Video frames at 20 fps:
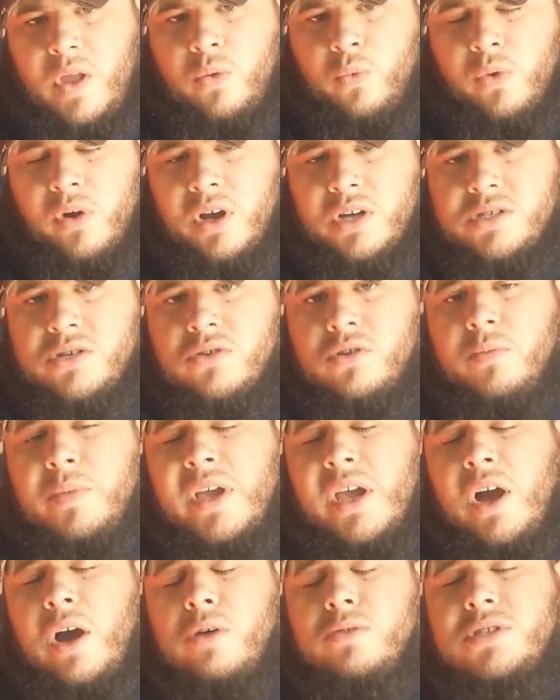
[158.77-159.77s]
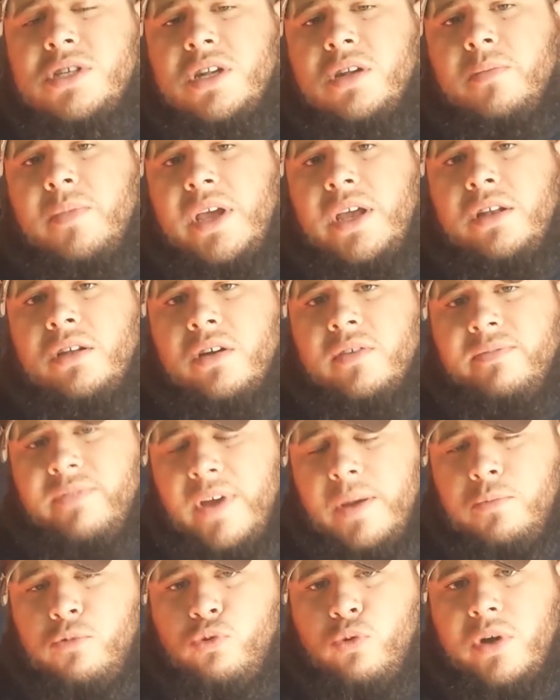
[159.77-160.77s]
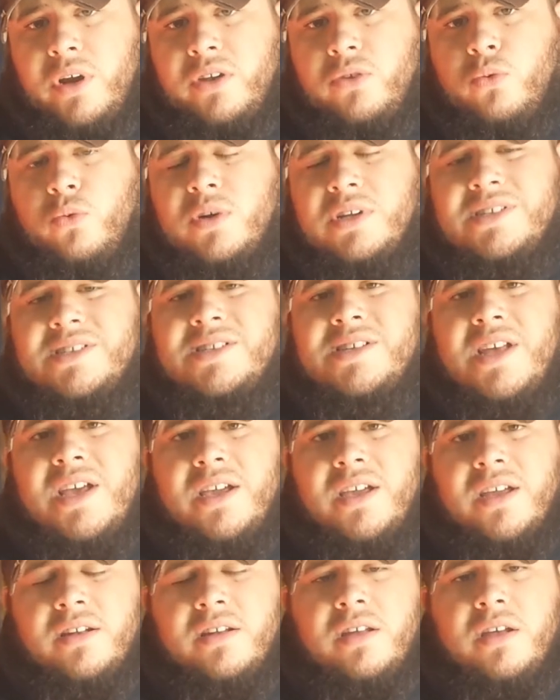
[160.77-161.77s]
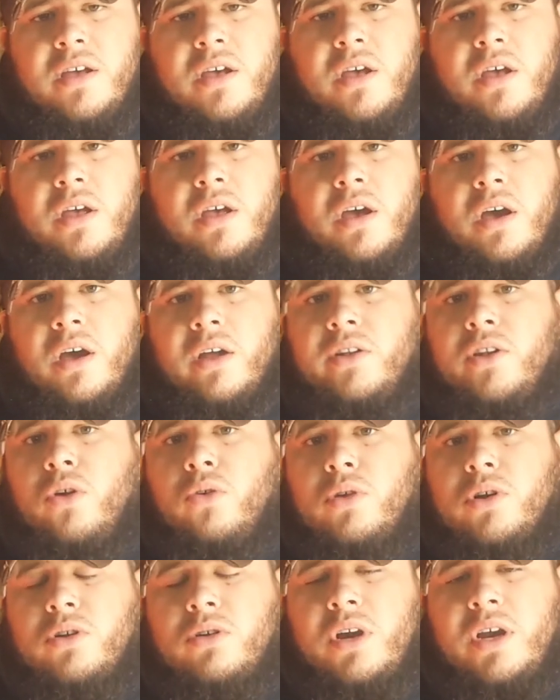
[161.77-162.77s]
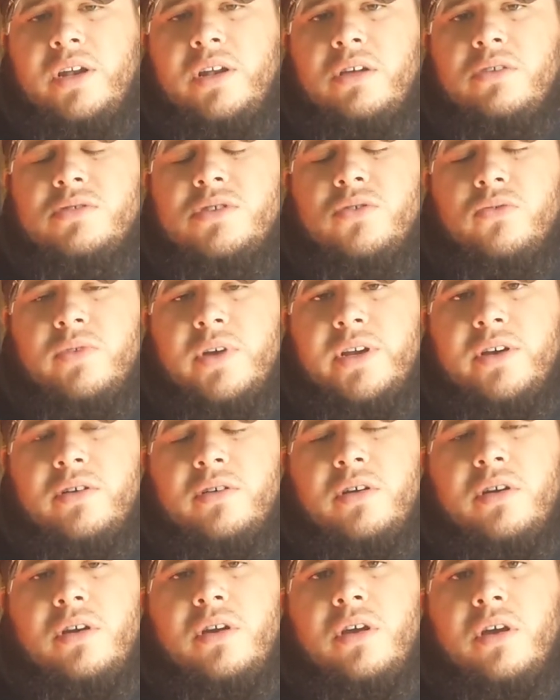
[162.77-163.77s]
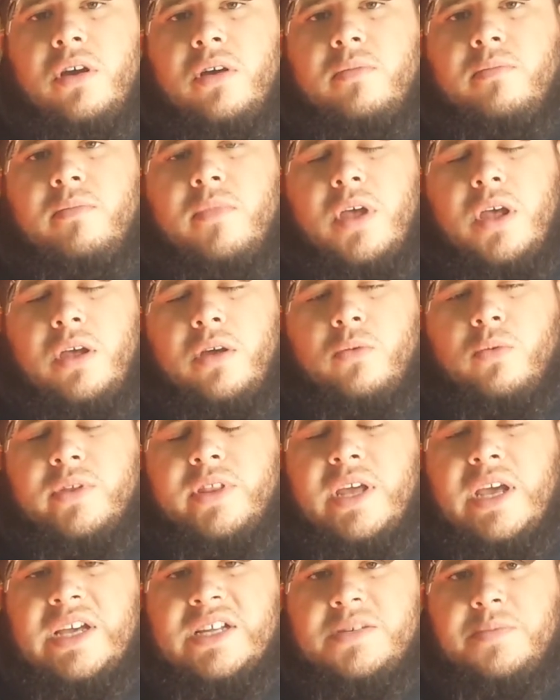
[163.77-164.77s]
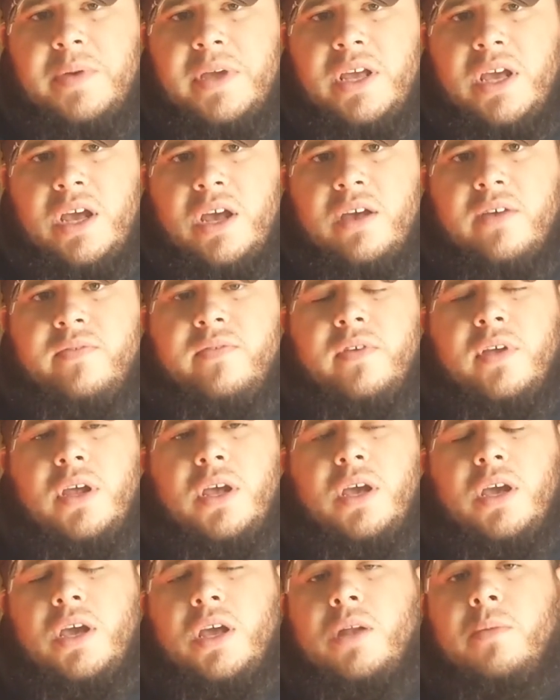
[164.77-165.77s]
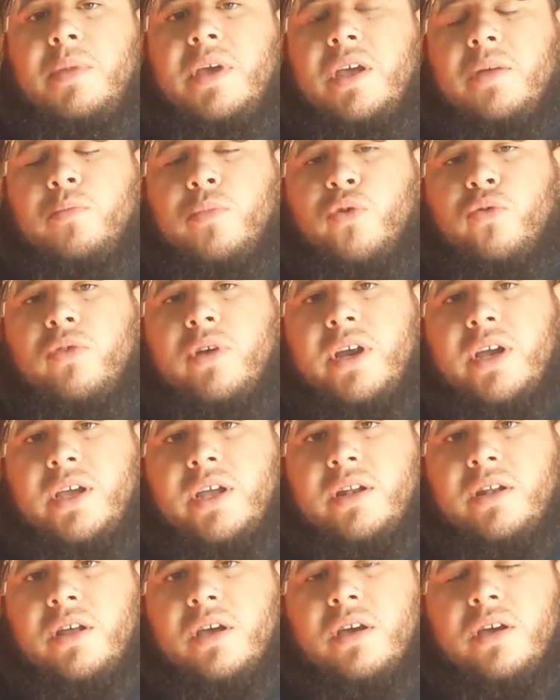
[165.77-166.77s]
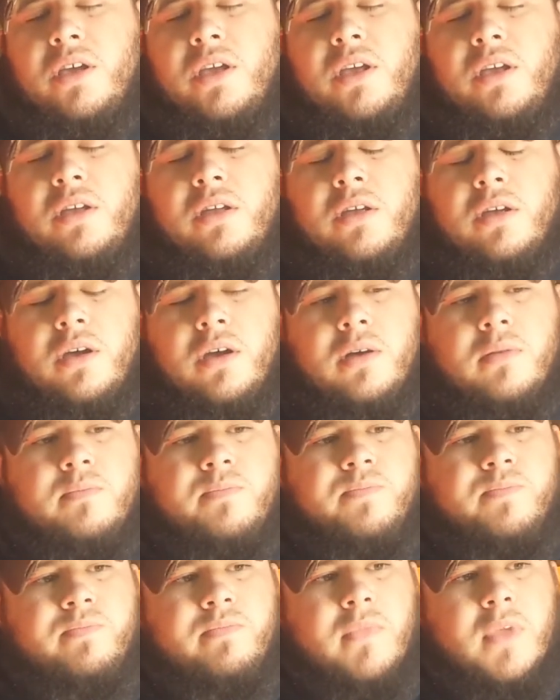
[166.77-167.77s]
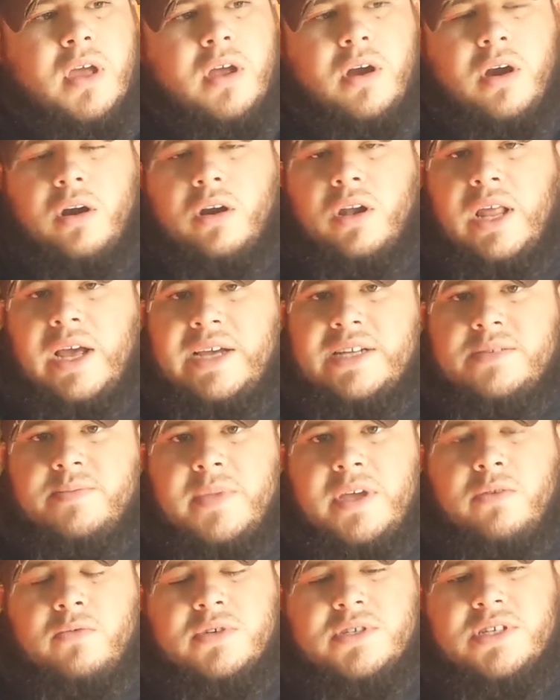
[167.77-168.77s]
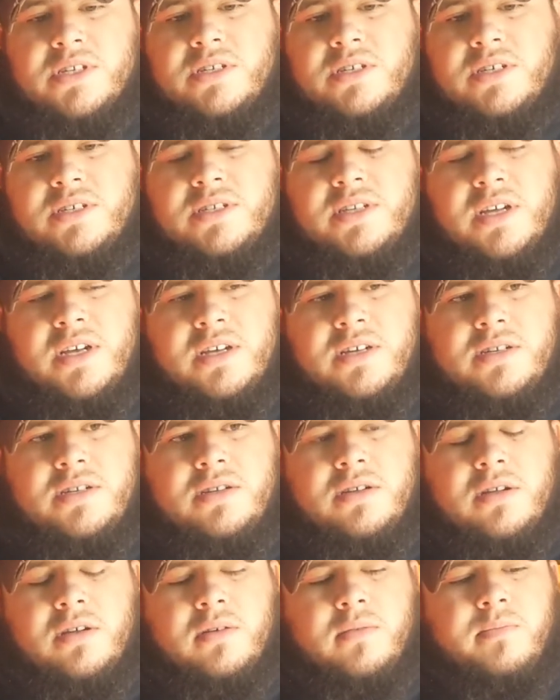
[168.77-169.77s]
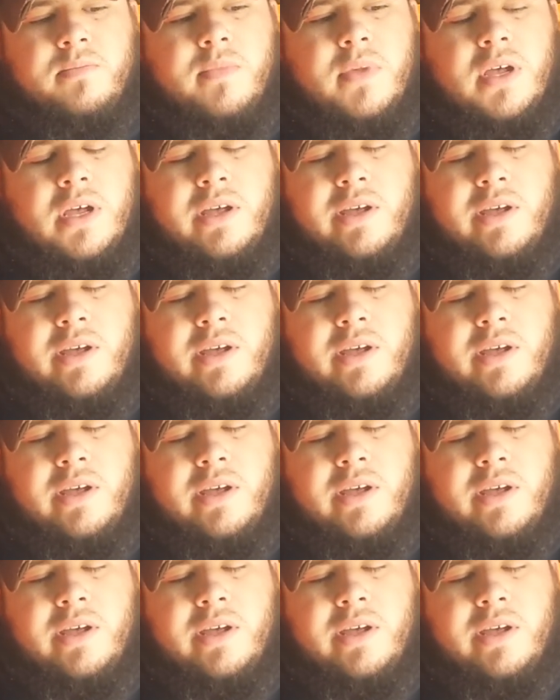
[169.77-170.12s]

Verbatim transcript: we're also going to be hosting the meet on February 22nd, uh, No Regret, No Surrender, um, with the SPF. It'll be in Berea, Kentucky. Um, our last meet was a success. Um,